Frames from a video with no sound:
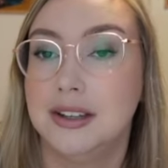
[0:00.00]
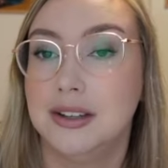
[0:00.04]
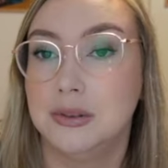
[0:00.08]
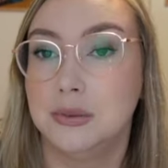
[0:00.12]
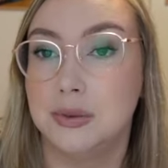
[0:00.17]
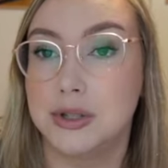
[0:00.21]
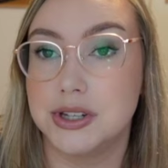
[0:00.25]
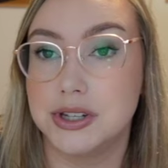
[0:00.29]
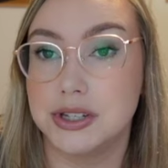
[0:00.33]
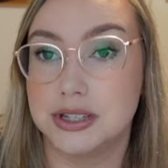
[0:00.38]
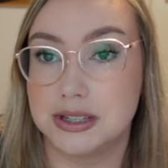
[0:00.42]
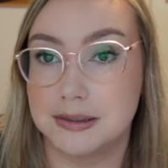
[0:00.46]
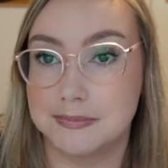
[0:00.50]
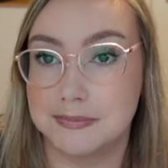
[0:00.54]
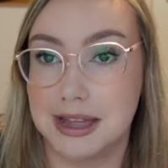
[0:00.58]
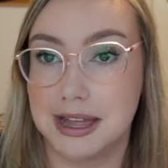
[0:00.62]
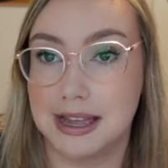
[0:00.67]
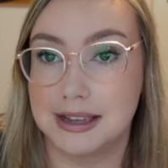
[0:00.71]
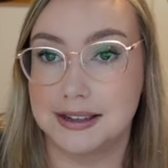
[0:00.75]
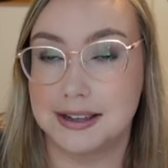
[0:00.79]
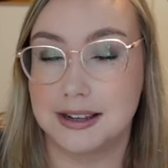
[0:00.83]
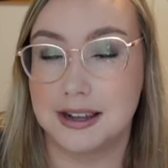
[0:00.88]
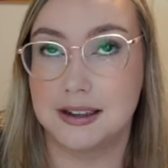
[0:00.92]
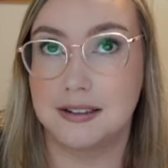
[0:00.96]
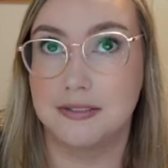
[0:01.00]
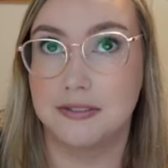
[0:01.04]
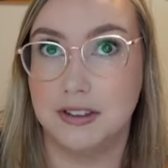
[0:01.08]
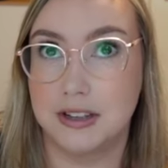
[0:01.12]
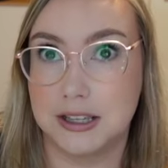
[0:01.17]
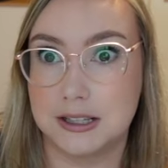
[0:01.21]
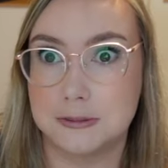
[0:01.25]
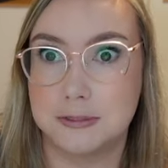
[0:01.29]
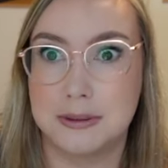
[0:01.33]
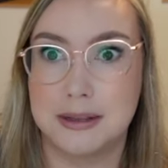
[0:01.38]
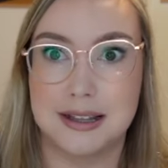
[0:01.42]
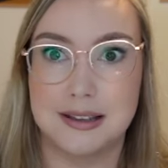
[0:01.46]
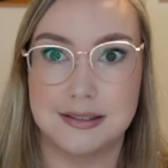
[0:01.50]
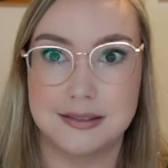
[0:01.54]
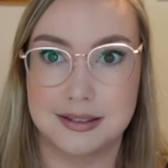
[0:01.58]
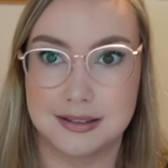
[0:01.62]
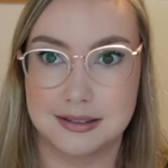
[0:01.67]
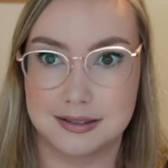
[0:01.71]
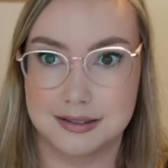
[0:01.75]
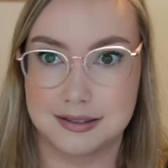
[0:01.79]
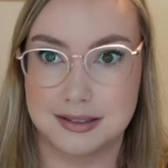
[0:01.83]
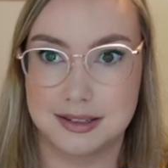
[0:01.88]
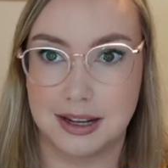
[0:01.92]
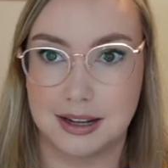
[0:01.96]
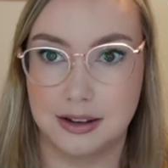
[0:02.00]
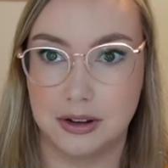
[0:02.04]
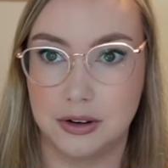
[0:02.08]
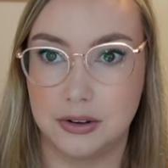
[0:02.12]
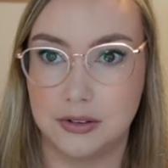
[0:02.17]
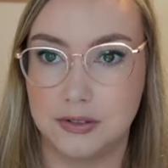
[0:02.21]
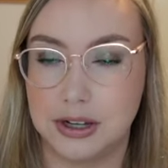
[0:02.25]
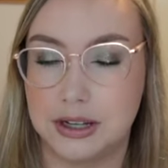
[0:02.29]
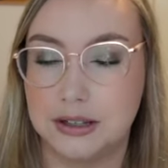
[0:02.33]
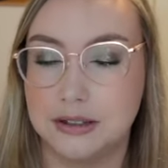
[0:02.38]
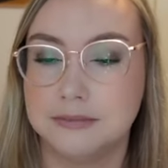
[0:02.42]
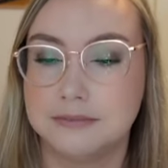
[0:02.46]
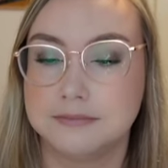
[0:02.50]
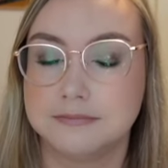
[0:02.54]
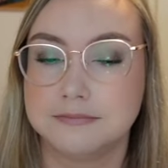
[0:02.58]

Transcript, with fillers: which is the MAC Fix Plus Stay Over.